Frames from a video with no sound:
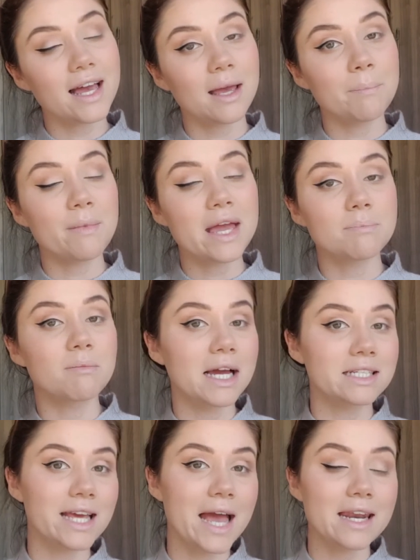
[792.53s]
I met my
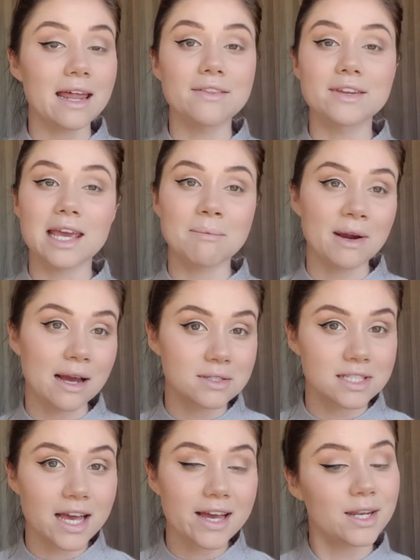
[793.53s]
dad and the neighbor
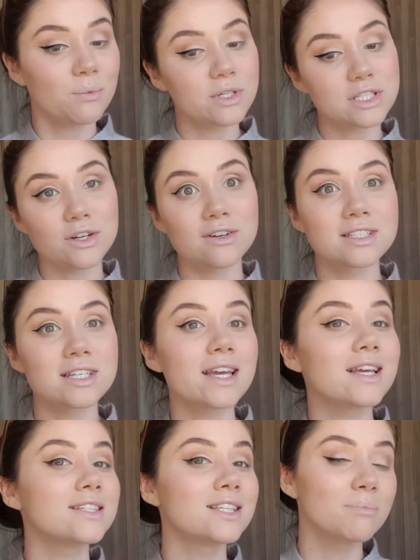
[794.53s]
outside and we started
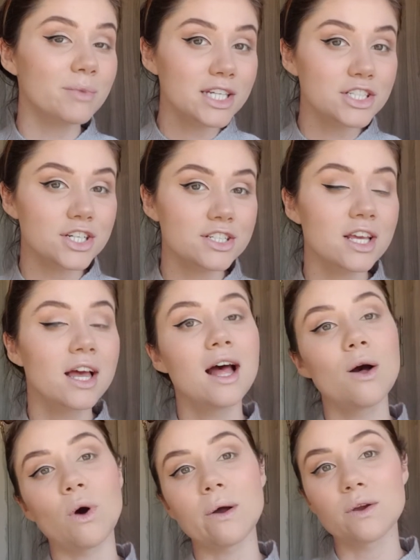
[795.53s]
taking some pictures
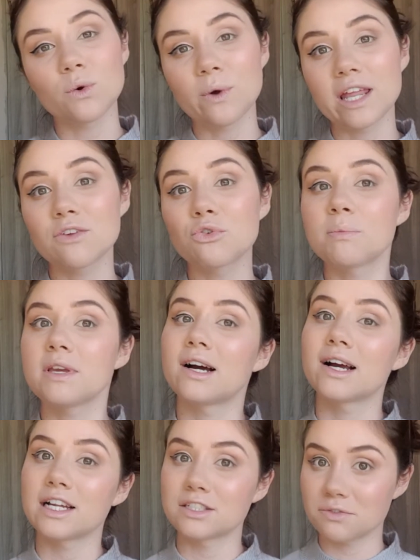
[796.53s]
while we were waiting for
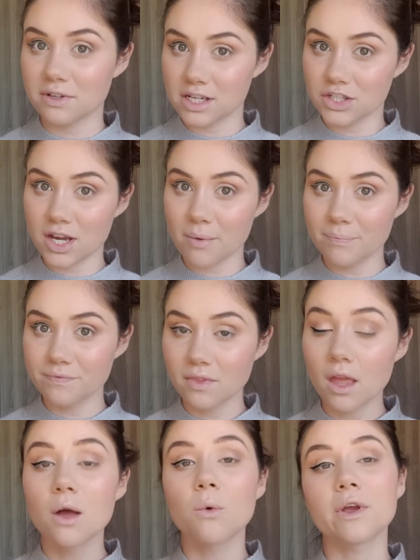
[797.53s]
Bianca to finish up.
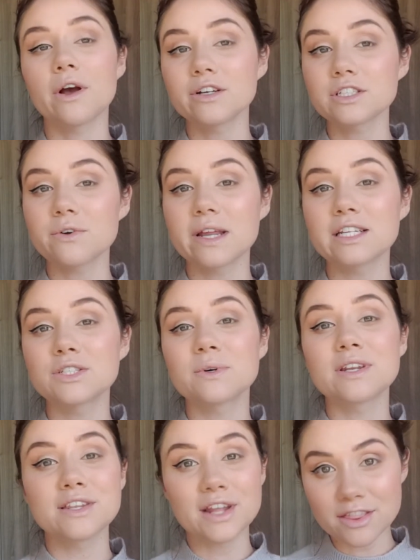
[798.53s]
We also ran into
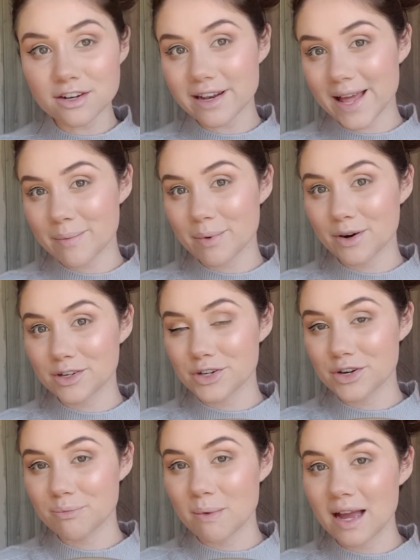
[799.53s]
another lab partner
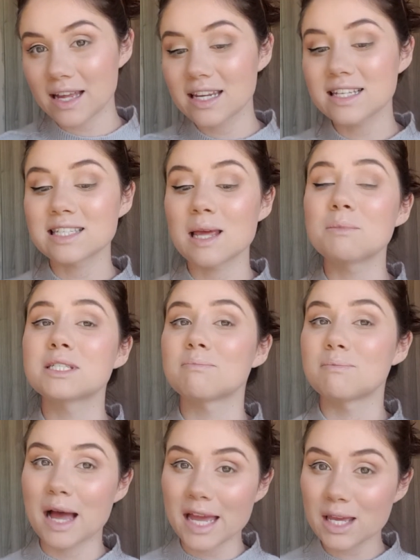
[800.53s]
of mine. His name is
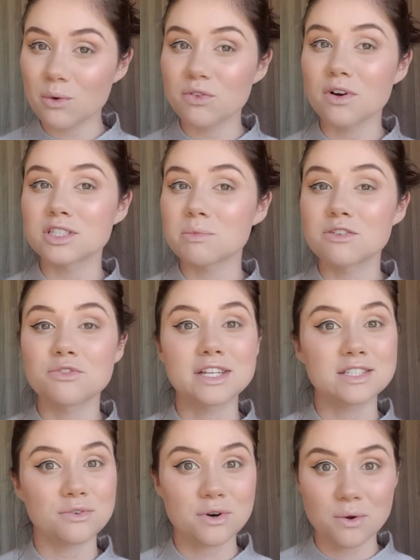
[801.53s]
Mike. We've also been
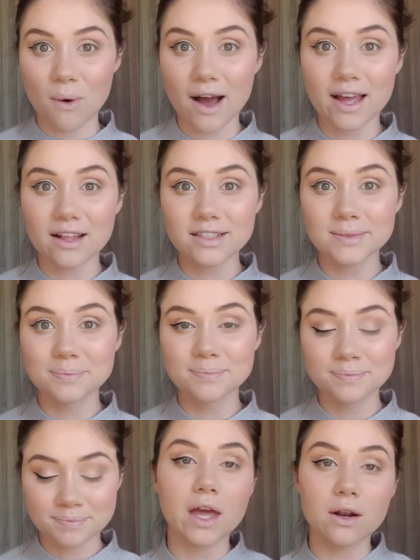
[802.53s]
friends for a while.
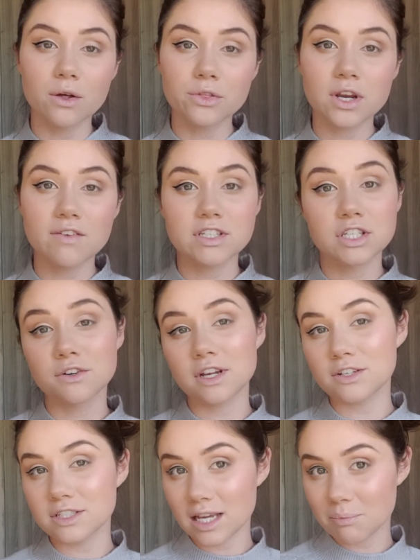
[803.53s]
And all three of us agreed
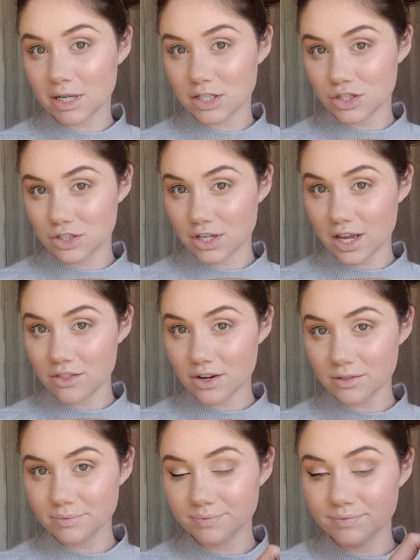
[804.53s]
to take pictures together.